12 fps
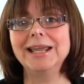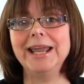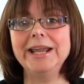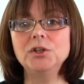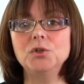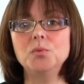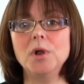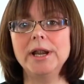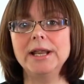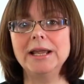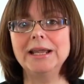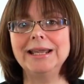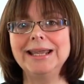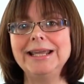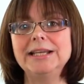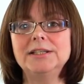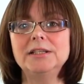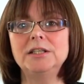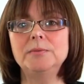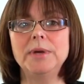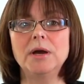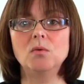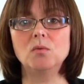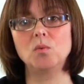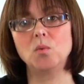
Case writing isn't about